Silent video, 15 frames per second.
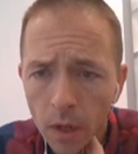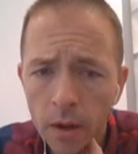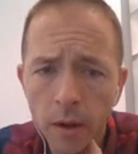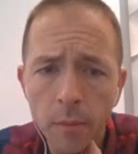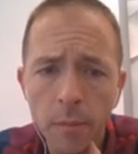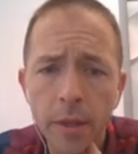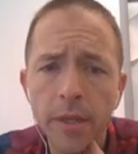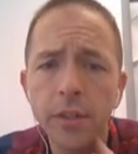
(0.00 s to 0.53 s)

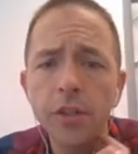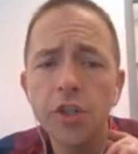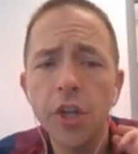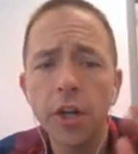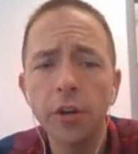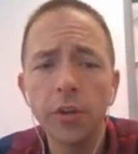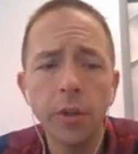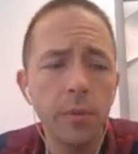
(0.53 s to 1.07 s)
But
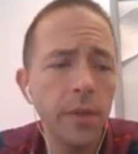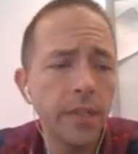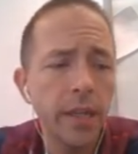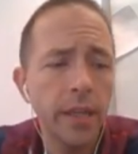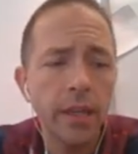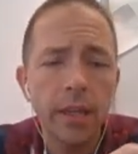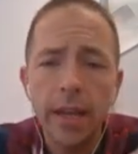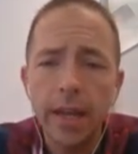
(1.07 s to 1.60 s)
generally, we
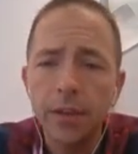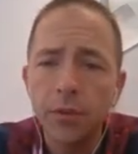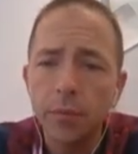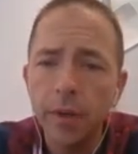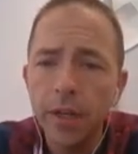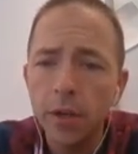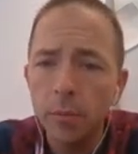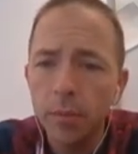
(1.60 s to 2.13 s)
take it at the
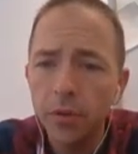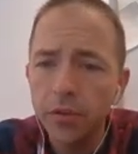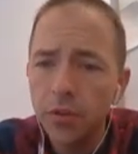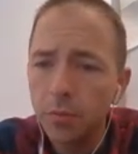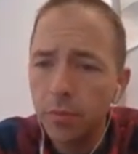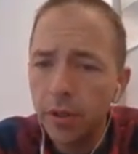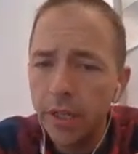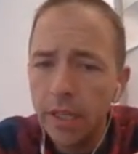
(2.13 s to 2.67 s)
radial pulse.
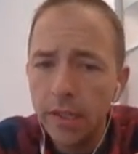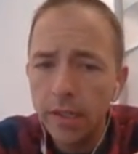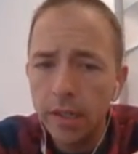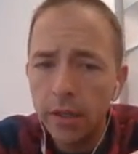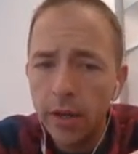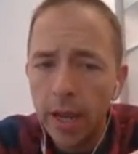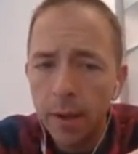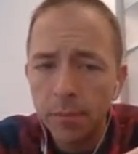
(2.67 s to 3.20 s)
It's pretty easy
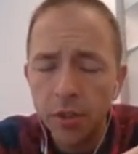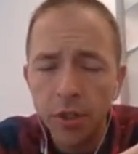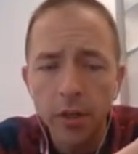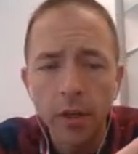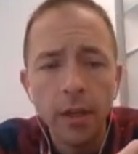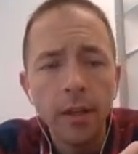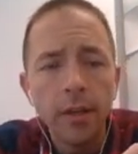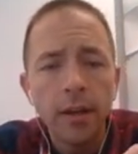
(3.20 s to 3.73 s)
to
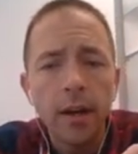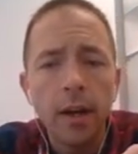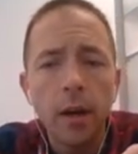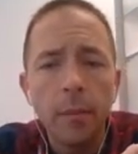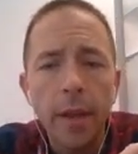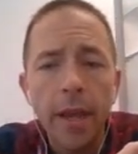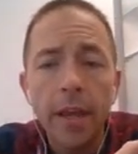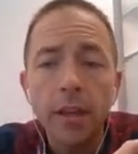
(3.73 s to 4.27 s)
capture,
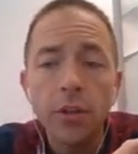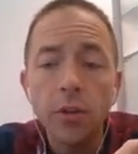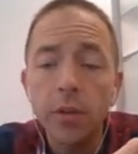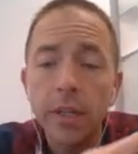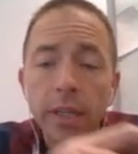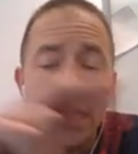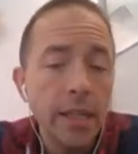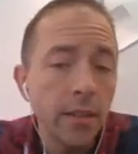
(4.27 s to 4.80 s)
and you
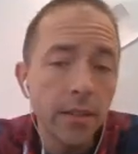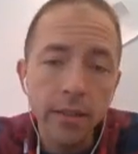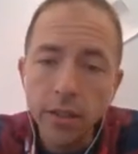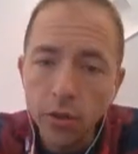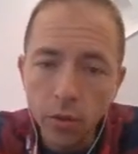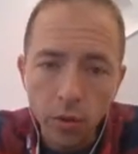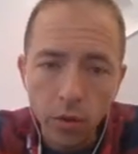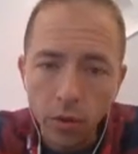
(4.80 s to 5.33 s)
could
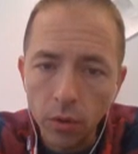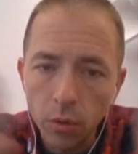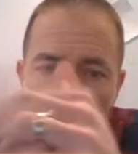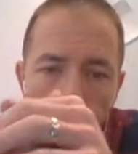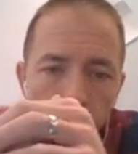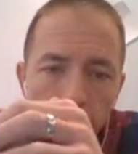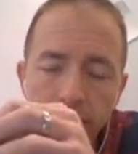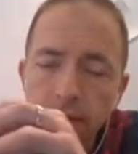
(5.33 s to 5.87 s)
easily Google
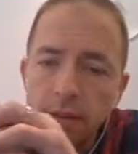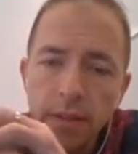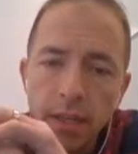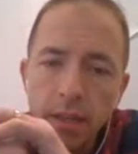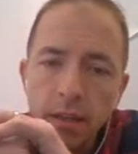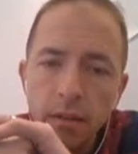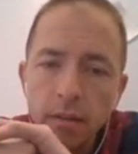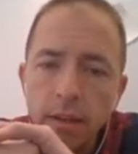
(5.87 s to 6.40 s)
what's
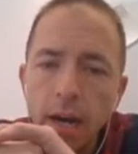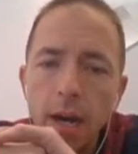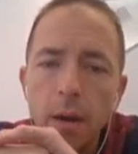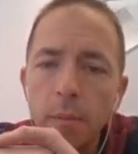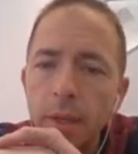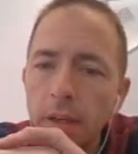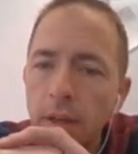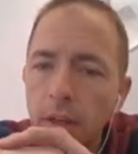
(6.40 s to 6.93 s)
the
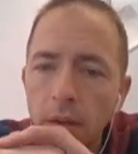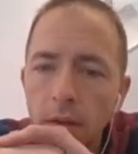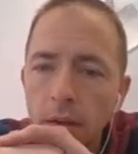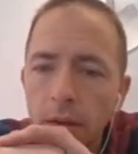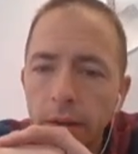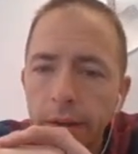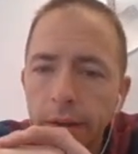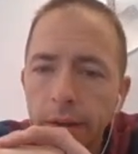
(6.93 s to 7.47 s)
common
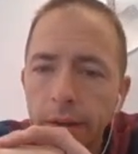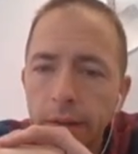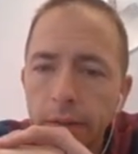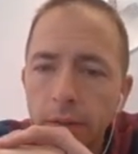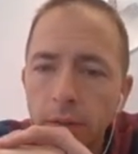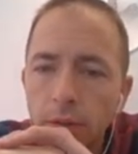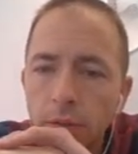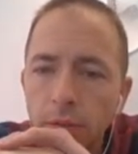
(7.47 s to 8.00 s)

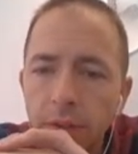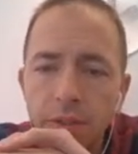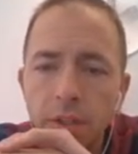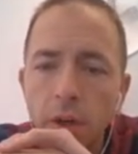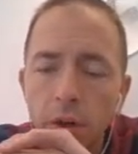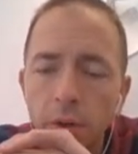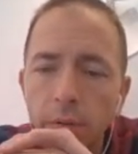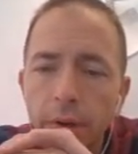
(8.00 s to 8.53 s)

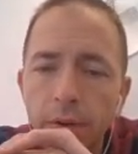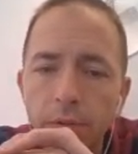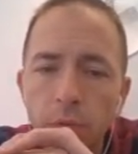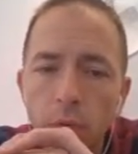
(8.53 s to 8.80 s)
resting heart rate